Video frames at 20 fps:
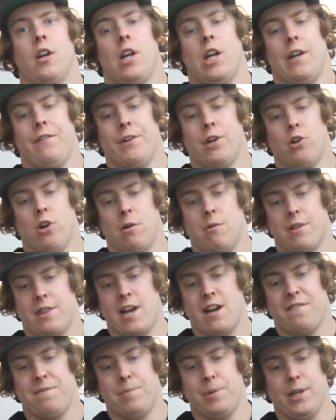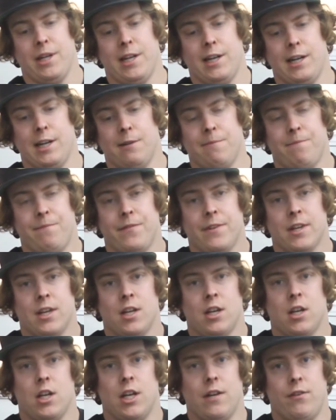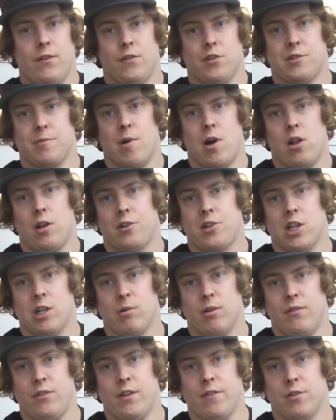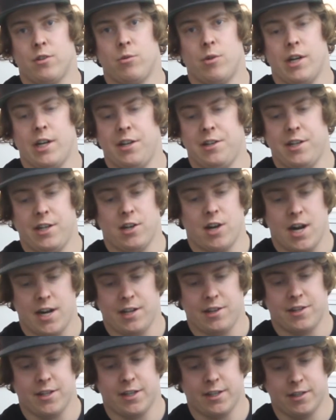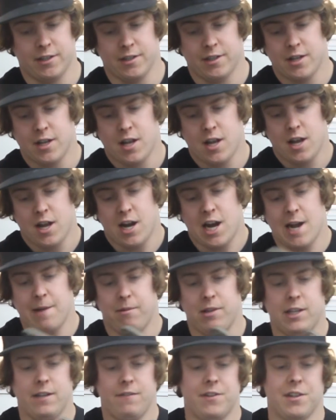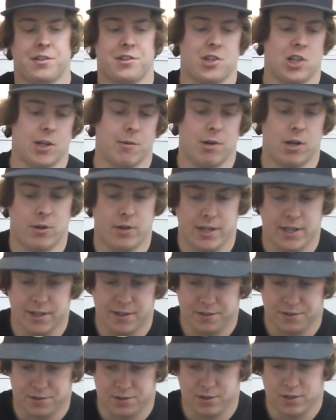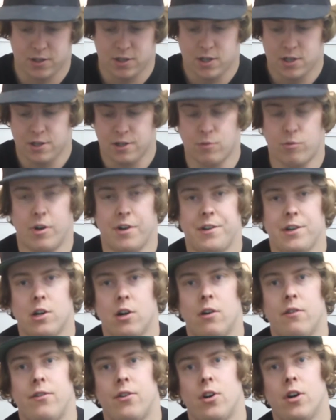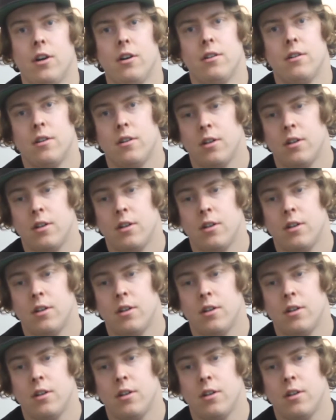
If you're going with FP, if you have a smaller turbo, if you have a 20G or anything, I believe this turbo is the one to go for.